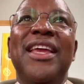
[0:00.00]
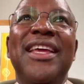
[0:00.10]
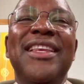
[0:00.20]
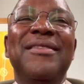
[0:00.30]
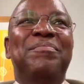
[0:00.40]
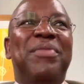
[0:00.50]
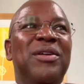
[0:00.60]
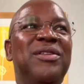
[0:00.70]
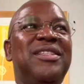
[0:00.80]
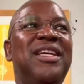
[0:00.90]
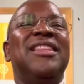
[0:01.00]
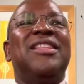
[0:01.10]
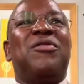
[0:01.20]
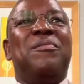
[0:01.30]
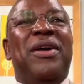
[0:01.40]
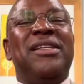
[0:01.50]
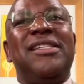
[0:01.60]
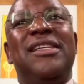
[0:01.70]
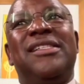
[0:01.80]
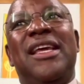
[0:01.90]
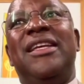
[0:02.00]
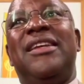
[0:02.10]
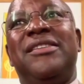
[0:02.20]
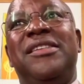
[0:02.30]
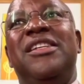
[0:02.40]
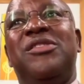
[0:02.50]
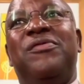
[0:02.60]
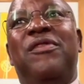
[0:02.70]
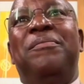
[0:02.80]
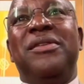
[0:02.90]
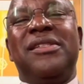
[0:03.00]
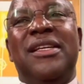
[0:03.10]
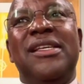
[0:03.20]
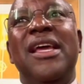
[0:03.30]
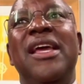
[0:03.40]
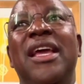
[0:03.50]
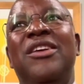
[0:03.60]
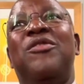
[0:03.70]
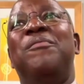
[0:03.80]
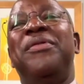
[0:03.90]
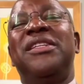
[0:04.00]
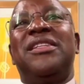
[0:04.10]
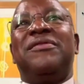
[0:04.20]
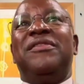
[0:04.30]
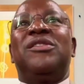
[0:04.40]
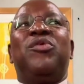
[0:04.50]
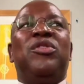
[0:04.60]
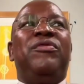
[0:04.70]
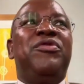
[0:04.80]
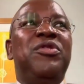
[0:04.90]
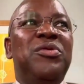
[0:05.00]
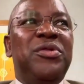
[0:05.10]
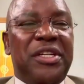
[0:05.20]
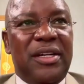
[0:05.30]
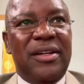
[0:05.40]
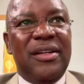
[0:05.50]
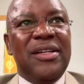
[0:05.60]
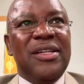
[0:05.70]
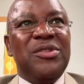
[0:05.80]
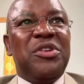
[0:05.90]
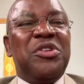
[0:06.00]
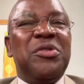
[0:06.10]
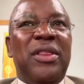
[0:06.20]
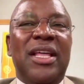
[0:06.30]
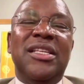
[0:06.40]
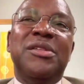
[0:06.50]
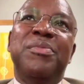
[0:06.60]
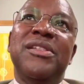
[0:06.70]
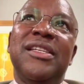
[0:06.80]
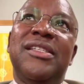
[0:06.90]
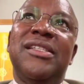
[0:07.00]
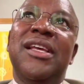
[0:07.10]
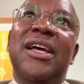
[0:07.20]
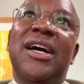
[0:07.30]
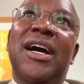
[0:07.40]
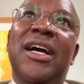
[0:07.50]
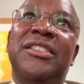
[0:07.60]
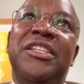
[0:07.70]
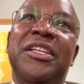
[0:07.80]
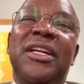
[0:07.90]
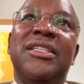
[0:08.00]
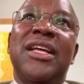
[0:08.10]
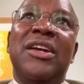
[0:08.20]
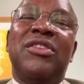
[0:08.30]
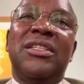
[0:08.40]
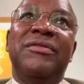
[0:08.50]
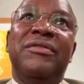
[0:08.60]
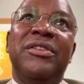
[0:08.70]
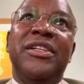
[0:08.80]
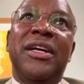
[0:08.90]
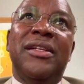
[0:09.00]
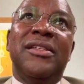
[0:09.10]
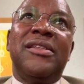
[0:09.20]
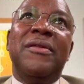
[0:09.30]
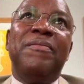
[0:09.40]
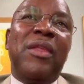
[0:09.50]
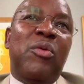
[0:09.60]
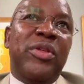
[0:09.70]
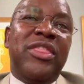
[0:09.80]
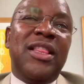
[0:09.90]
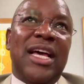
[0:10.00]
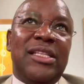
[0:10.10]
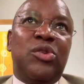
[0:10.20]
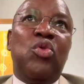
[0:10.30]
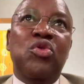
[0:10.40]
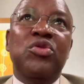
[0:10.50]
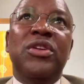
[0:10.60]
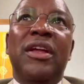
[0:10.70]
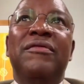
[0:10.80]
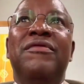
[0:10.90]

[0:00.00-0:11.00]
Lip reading: in building the robustness and resilience of our business and competitiveness for the future to ensure that this business generates attractive returns. We think that's good